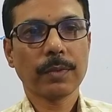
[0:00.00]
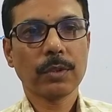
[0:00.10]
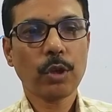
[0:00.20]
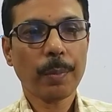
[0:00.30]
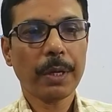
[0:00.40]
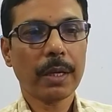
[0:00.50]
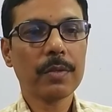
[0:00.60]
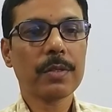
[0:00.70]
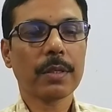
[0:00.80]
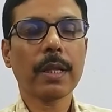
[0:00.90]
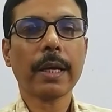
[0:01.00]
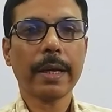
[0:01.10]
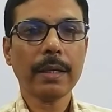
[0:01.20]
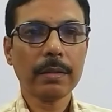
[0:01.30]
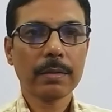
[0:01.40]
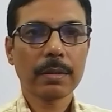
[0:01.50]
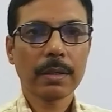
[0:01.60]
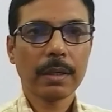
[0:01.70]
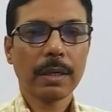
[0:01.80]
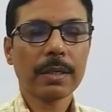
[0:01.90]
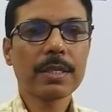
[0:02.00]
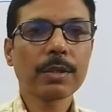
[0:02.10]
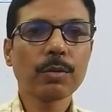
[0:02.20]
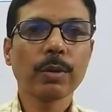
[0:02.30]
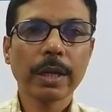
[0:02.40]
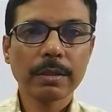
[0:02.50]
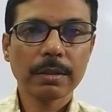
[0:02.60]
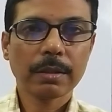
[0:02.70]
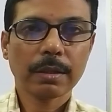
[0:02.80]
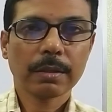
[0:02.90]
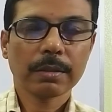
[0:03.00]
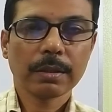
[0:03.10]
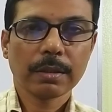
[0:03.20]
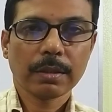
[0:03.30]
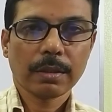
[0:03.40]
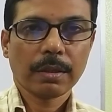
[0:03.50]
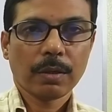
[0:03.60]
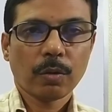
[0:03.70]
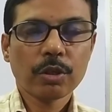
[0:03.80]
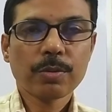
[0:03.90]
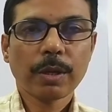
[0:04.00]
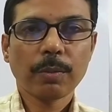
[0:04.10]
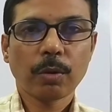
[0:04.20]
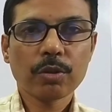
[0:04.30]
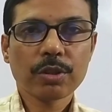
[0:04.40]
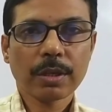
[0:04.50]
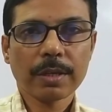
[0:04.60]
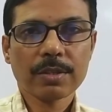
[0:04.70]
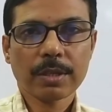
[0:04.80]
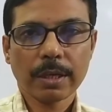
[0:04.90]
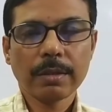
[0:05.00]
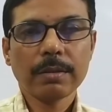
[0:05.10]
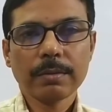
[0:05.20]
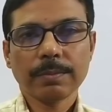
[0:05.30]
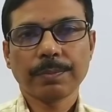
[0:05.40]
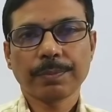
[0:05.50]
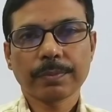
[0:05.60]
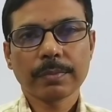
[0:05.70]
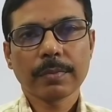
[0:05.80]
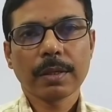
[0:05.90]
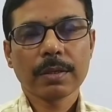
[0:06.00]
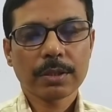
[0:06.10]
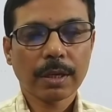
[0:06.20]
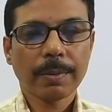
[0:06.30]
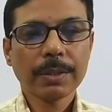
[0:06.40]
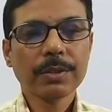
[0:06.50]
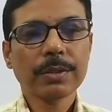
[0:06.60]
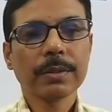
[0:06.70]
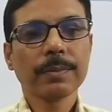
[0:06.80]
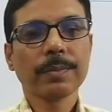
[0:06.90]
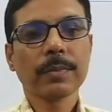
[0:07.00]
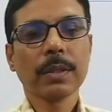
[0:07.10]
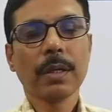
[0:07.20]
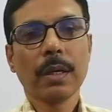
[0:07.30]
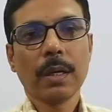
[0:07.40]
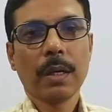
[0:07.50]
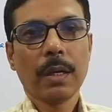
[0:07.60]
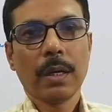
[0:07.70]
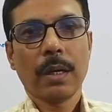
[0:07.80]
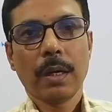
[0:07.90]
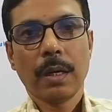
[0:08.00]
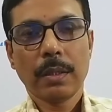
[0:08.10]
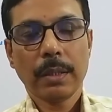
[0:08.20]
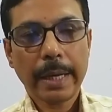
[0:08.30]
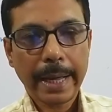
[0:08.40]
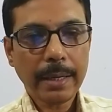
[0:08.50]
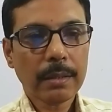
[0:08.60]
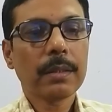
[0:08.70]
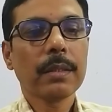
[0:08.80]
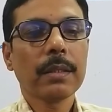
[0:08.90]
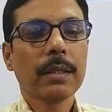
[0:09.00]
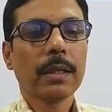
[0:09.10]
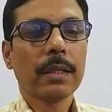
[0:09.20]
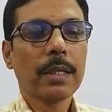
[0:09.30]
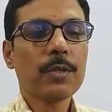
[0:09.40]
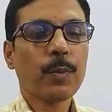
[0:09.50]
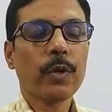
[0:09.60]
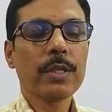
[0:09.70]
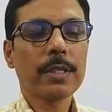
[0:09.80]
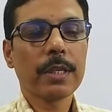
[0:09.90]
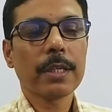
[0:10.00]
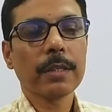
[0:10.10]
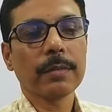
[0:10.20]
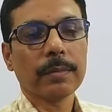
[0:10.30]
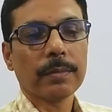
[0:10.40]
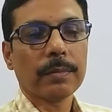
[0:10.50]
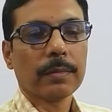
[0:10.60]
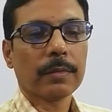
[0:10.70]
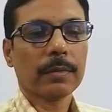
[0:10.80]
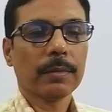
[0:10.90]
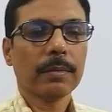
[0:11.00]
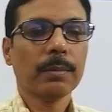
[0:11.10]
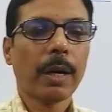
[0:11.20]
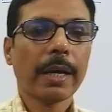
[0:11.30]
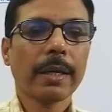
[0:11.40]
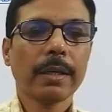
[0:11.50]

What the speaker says: topic is the cat. It is included West Bengal Board's class 10 syllabus. The cat, this prose is written by